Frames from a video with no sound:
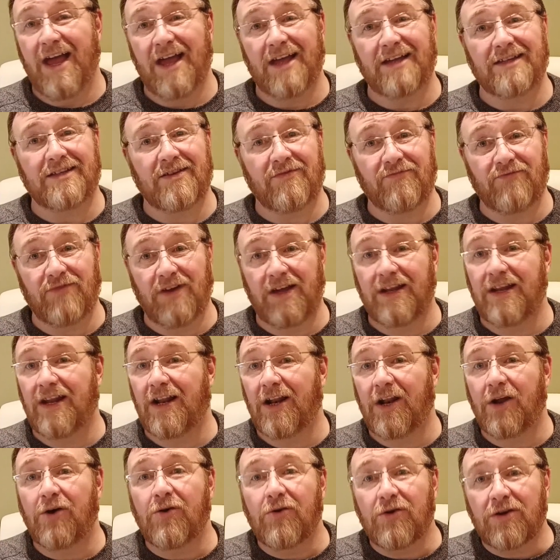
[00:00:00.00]
it's a
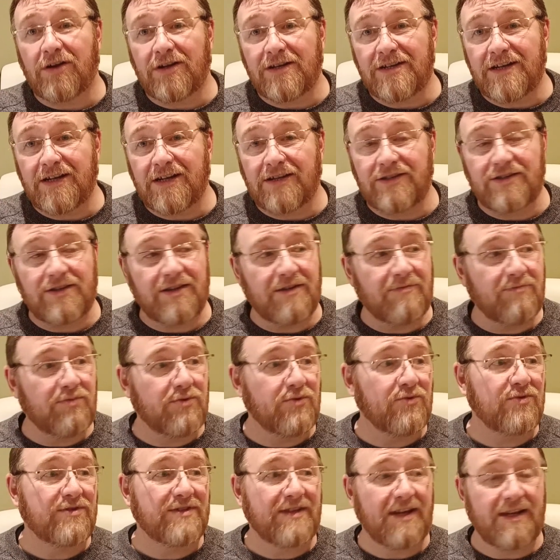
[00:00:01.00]
very long conditioning
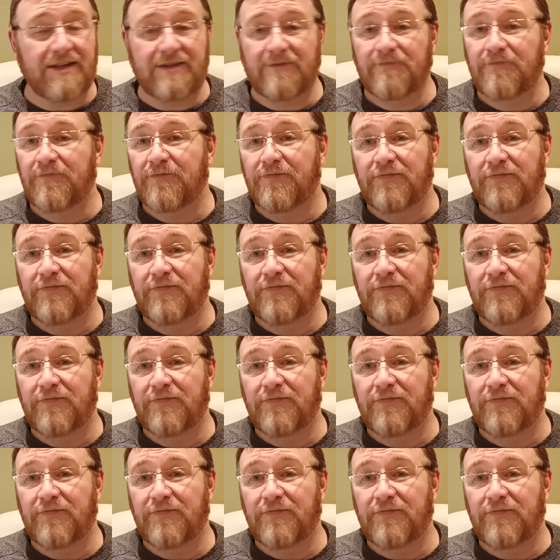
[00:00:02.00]
process,